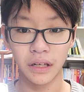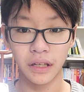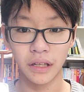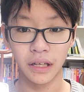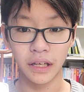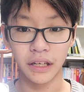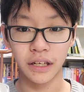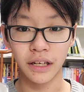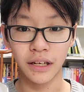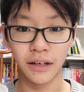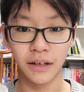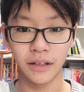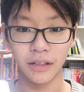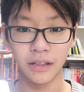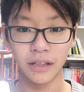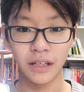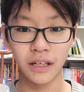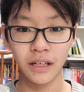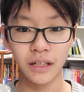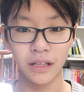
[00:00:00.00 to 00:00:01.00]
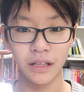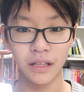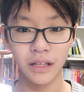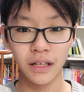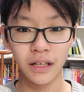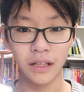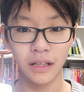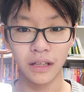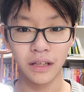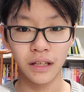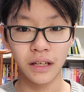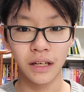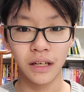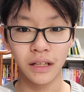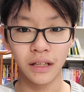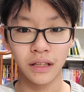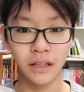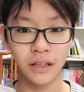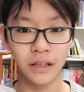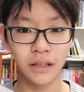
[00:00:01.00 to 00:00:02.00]
Like da da da
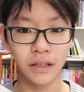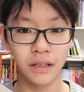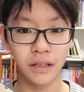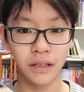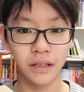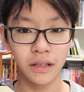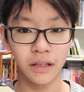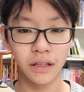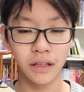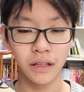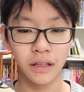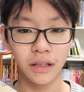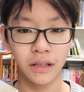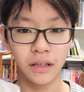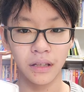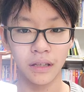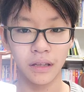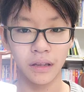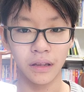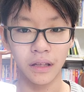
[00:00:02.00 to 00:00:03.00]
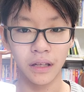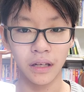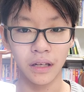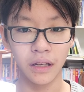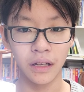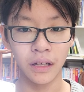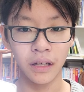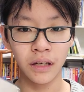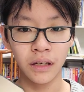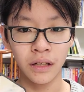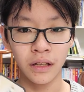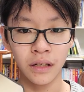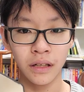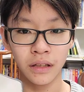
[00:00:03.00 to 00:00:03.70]
da